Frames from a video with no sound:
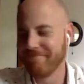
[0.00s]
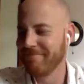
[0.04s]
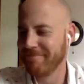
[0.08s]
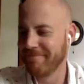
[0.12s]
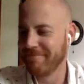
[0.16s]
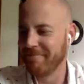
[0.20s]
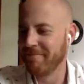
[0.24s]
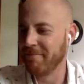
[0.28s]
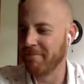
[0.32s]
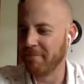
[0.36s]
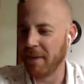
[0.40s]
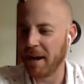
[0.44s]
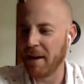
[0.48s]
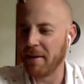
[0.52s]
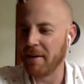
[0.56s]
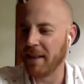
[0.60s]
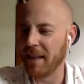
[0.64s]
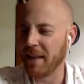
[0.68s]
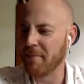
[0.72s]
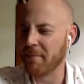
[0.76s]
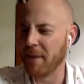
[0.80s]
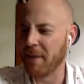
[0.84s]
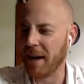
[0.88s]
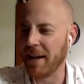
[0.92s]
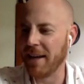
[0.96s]

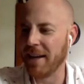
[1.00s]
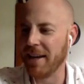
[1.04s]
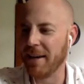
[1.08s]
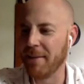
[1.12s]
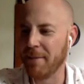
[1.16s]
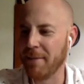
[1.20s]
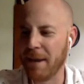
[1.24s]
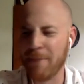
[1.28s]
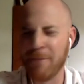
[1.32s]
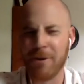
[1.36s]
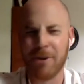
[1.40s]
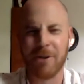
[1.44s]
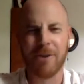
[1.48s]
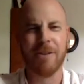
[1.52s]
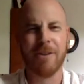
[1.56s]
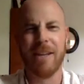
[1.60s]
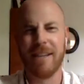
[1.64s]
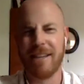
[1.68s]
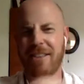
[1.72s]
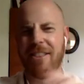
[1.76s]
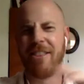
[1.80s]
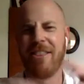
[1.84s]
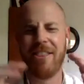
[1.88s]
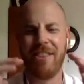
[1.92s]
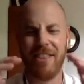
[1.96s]
My burger, like
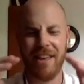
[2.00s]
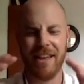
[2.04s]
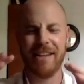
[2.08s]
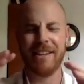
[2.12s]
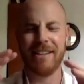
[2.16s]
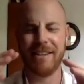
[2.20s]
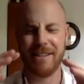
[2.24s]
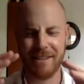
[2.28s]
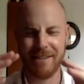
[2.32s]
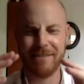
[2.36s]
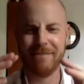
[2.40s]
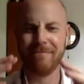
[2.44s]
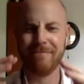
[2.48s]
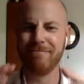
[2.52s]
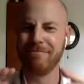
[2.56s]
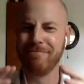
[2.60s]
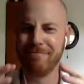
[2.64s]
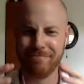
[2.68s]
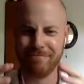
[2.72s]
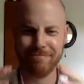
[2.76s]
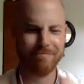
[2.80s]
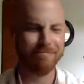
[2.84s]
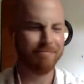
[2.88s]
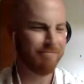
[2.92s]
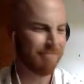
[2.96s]
thick,
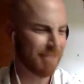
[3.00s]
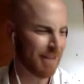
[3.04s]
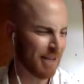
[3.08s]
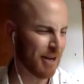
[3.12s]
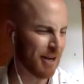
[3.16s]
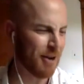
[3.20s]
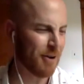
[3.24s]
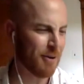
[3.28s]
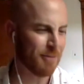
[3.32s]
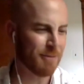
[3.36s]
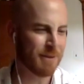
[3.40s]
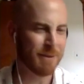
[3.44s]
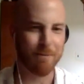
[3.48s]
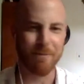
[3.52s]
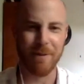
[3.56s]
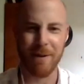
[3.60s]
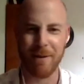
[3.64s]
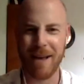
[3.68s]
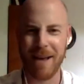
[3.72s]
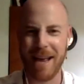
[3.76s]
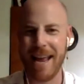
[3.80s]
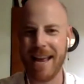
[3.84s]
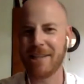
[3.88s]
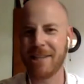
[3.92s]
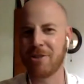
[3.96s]
you know,
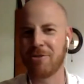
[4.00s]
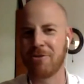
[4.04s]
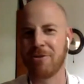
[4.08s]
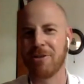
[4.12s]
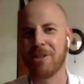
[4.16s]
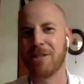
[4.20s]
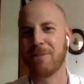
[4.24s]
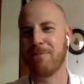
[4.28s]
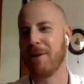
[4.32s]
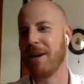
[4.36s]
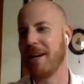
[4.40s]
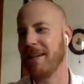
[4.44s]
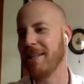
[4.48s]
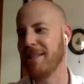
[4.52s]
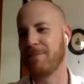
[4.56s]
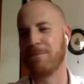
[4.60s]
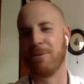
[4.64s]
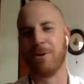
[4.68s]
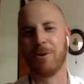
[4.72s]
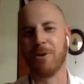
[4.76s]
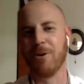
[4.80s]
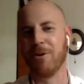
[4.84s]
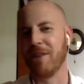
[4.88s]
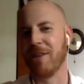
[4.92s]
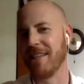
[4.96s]
extra spice
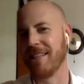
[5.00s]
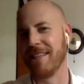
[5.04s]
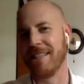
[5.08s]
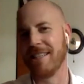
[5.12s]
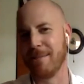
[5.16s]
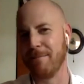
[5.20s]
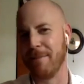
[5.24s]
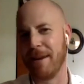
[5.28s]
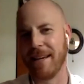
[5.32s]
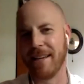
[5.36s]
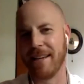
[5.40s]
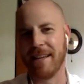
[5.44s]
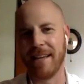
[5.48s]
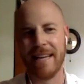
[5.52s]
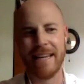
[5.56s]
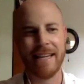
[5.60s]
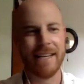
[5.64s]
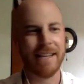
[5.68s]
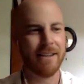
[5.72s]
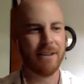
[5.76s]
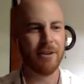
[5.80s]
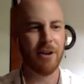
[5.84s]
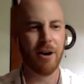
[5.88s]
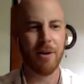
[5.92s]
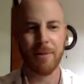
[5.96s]
burger that doesn't make
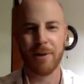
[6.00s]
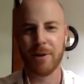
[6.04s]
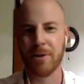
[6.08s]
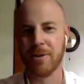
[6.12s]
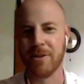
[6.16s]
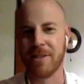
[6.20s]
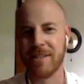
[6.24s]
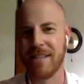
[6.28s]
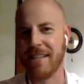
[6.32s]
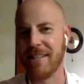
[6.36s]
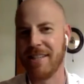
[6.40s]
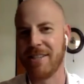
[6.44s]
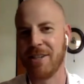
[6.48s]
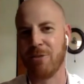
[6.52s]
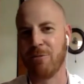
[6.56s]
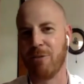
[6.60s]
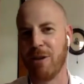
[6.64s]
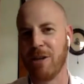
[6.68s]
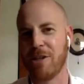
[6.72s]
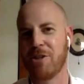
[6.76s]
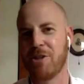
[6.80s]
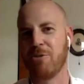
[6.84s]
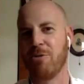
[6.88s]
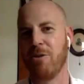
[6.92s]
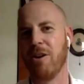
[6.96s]
economical sense in a
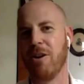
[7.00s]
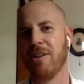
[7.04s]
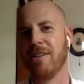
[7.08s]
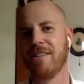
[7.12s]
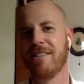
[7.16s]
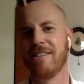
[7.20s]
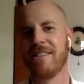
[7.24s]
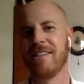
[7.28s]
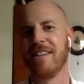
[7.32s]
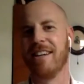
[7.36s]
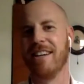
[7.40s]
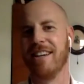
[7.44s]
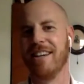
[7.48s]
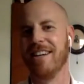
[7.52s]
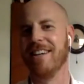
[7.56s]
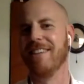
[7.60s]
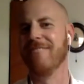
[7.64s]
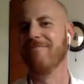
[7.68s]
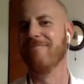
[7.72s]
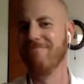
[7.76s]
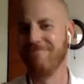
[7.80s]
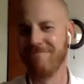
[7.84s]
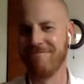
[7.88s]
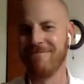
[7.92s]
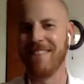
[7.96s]
restaurant.
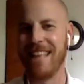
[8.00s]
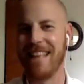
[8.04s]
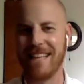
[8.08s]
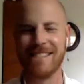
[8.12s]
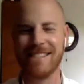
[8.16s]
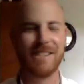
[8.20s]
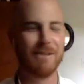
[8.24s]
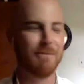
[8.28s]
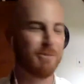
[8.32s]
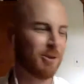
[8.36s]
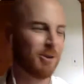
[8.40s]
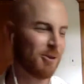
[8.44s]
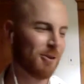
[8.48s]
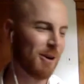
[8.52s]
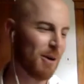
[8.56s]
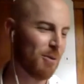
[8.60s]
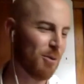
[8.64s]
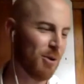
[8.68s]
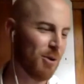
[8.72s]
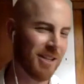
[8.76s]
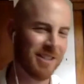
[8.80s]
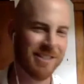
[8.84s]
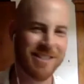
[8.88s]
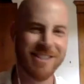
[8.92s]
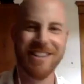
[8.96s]
That's the burger I
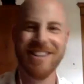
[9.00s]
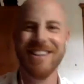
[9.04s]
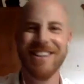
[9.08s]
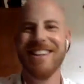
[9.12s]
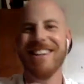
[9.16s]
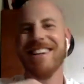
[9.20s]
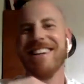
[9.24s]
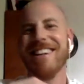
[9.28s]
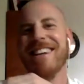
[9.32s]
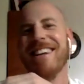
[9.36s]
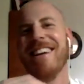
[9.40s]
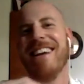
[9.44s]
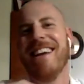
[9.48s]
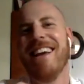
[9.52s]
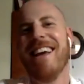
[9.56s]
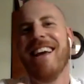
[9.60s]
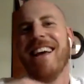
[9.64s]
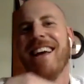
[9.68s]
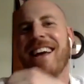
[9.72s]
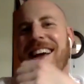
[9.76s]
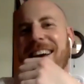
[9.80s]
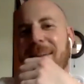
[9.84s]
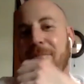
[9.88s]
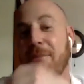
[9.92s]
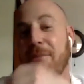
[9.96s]
want.
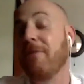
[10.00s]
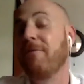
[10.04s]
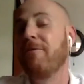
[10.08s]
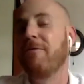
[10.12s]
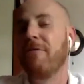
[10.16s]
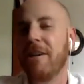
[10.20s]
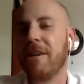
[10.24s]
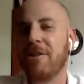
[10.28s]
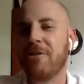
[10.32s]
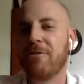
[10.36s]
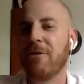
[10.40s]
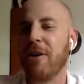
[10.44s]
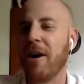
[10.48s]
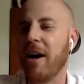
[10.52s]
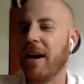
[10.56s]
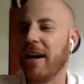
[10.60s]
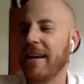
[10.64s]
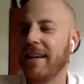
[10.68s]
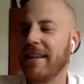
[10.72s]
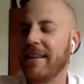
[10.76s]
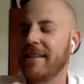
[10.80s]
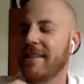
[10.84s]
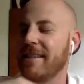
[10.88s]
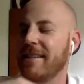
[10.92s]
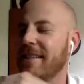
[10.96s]
Okay. But French
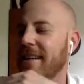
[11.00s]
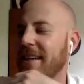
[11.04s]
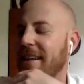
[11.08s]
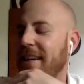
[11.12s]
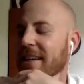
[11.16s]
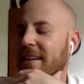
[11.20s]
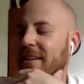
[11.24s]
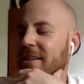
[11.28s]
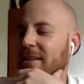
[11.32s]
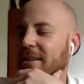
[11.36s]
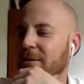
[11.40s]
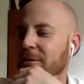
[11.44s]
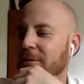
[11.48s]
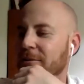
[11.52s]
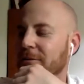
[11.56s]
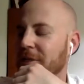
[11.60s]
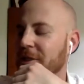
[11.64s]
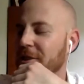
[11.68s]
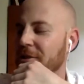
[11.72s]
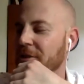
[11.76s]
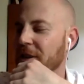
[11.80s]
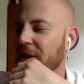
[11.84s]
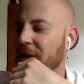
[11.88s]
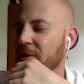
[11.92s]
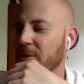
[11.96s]
fries, French
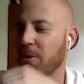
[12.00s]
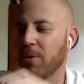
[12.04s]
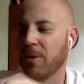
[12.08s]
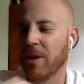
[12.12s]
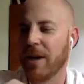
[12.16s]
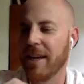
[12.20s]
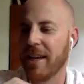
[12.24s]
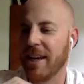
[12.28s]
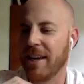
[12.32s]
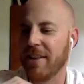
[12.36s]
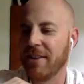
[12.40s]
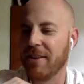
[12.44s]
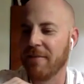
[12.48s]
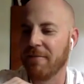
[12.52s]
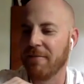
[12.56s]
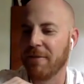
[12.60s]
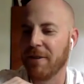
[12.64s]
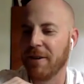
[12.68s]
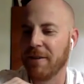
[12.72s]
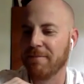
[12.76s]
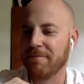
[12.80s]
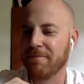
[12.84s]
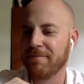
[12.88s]
fries, where would I get them from?